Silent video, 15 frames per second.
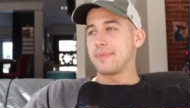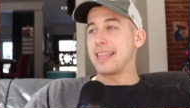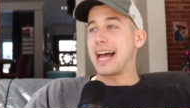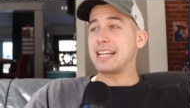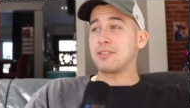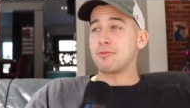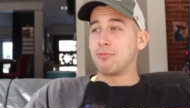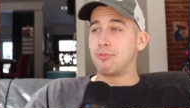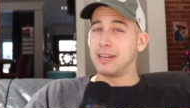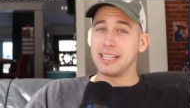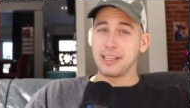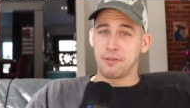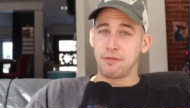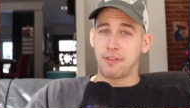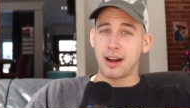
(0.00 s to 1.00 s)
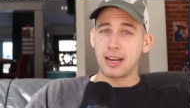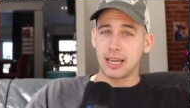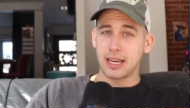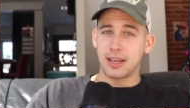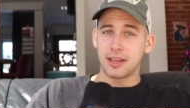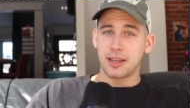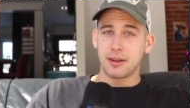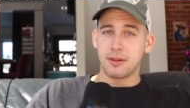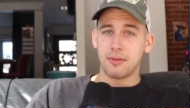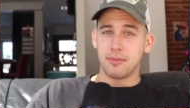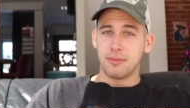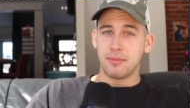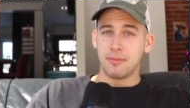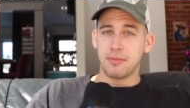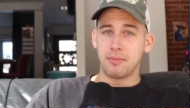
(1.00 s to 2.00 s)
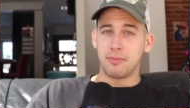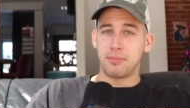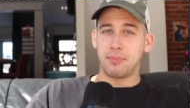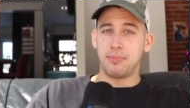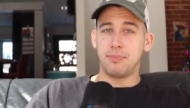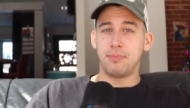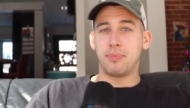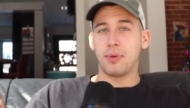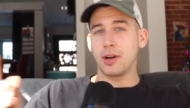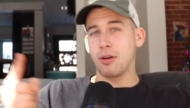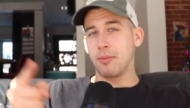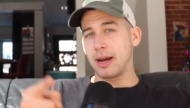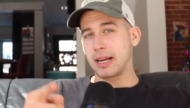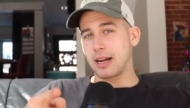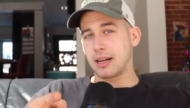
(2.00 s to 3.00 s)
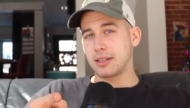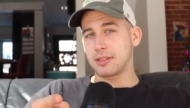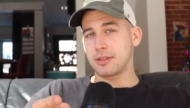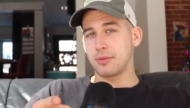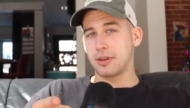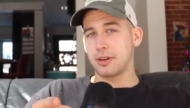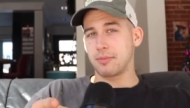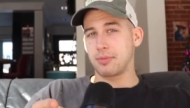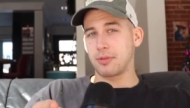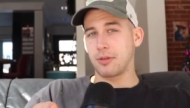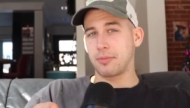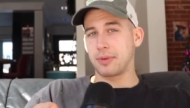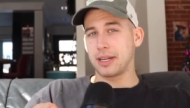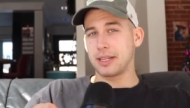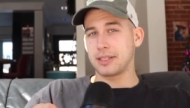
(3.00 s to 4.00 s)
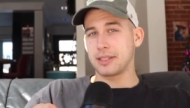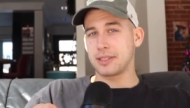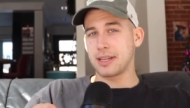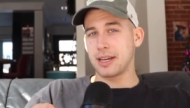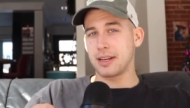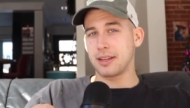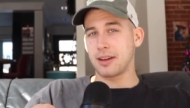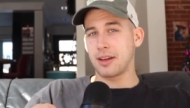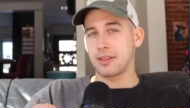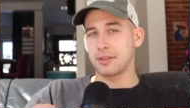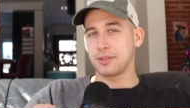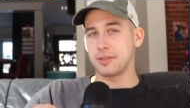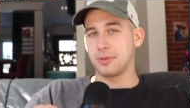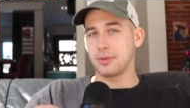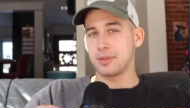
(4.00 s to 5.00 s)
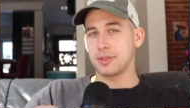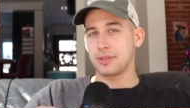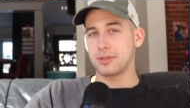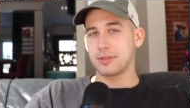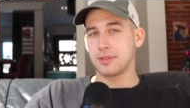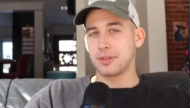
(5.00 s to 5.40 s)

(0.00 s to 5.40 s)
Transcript: That's really funny. But oh my God, so inappropriate to say to other students.